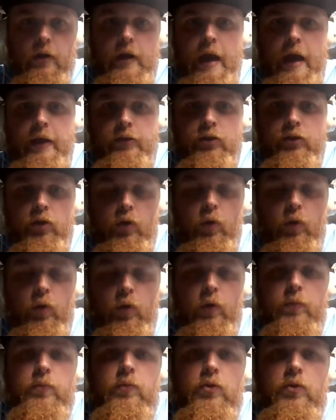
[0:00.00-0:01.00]
and
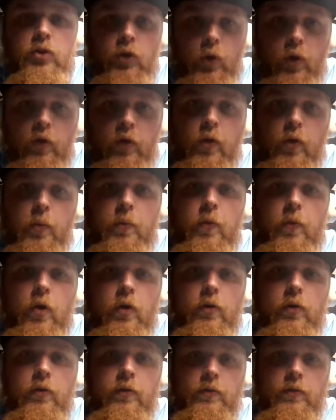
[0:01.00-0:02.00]
two of them
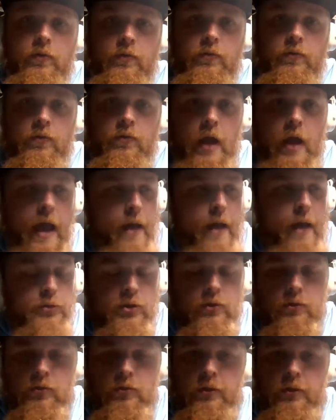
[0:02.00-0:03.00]
are
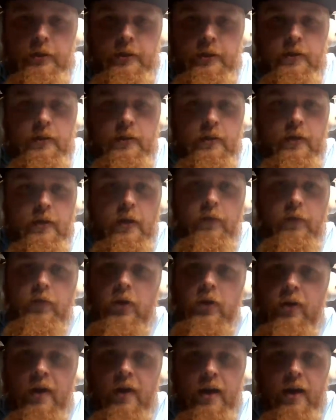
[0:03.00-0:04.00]
absolutely. If you
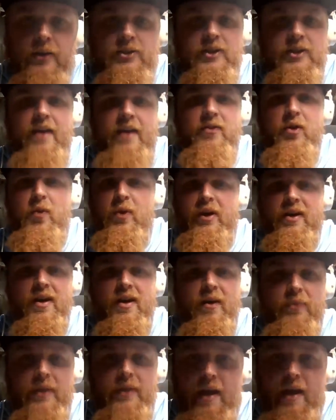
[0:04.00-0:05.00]
guys ever want to
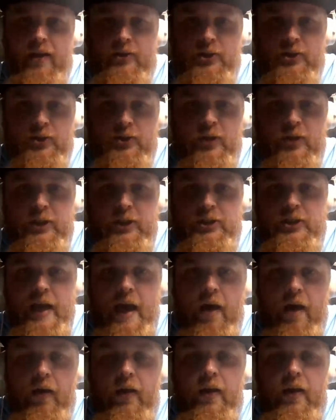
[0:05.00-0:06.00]
come down, just reach
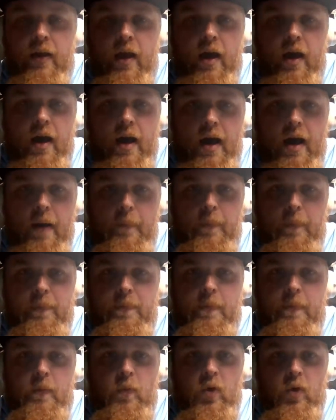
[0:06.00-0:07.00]
out.
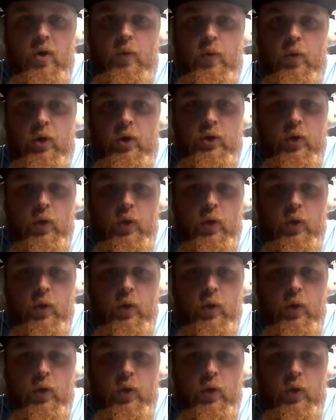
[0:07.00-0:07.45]
We're